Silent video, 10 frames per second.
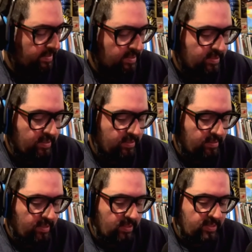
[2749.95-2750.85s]
just
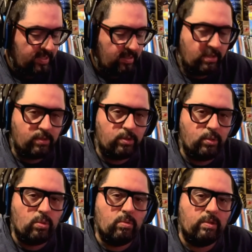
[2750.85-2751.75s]
like you said, another
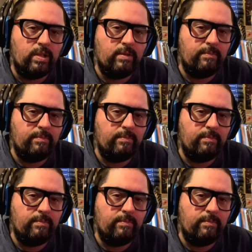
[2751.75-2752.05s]
tool, right?